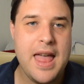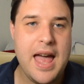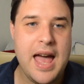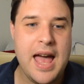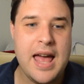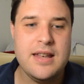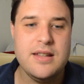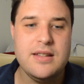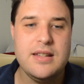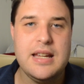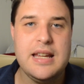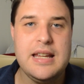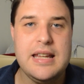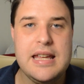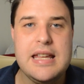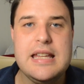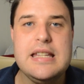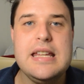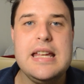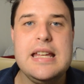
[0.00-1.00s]
And
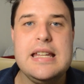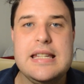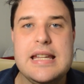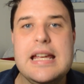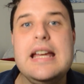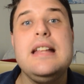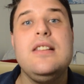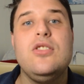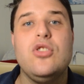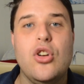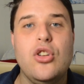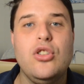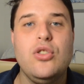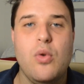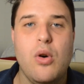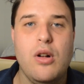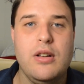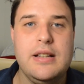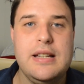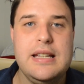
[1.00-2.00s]
it needs those
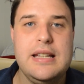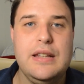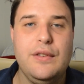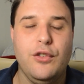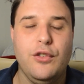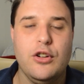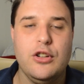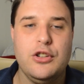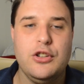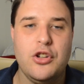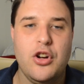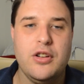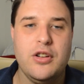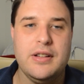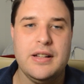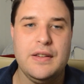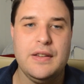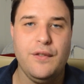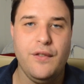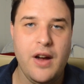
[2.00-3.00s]
qualities for a song
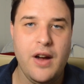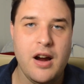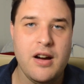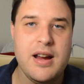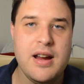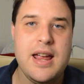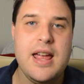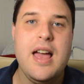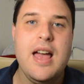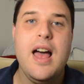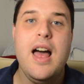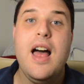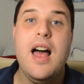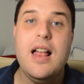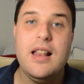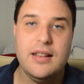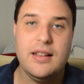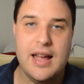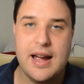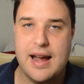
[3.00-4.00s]
that's very,
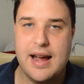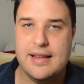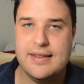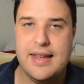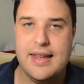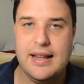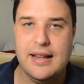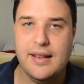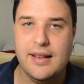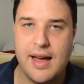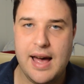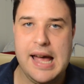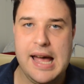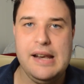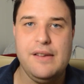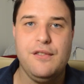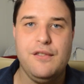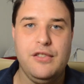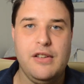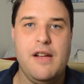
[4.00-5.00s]
like I said,
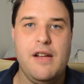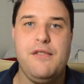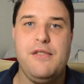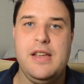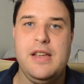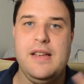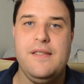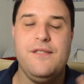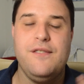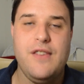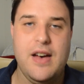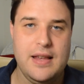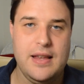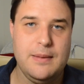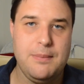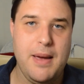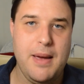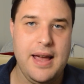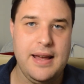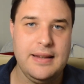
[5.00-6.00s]
light, fluffy,
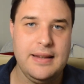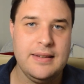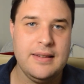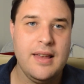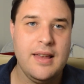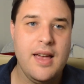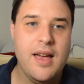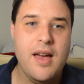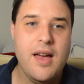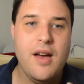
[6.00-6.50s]
fast paced.